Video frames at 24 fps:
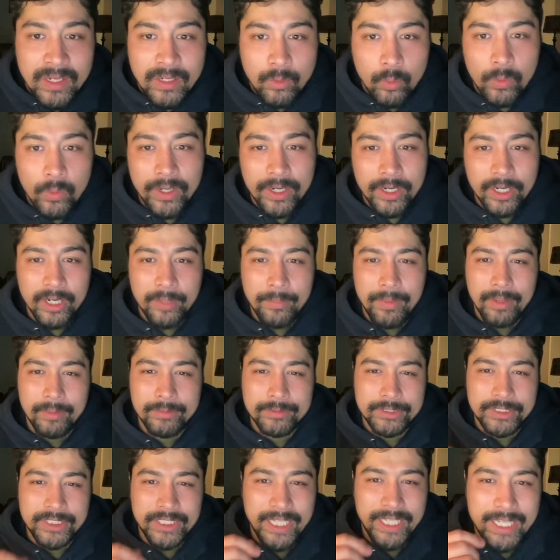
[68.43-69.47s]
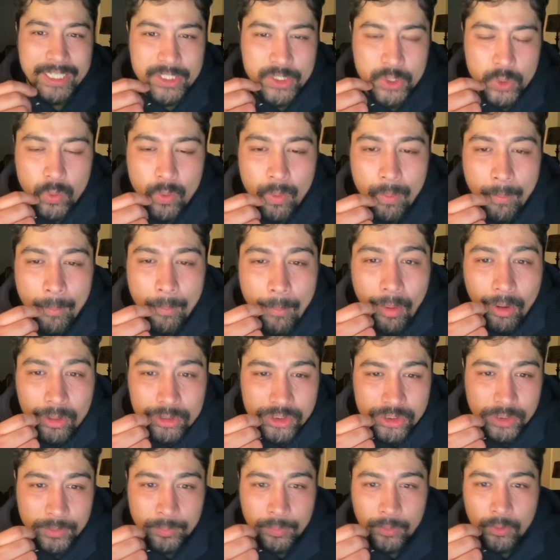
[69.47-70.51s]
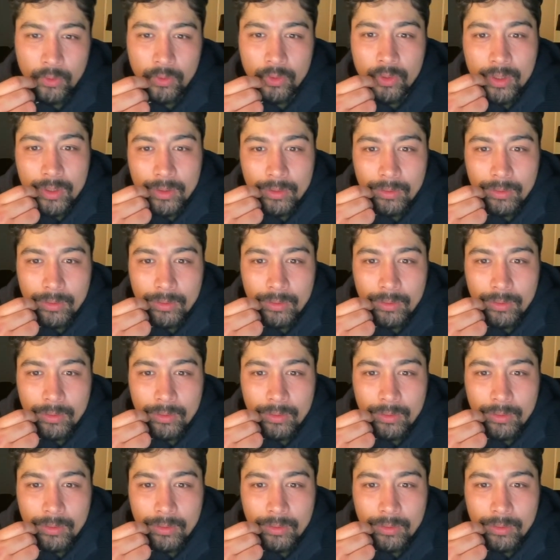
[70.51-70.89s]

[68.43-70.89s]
We're going to be able to get to multiple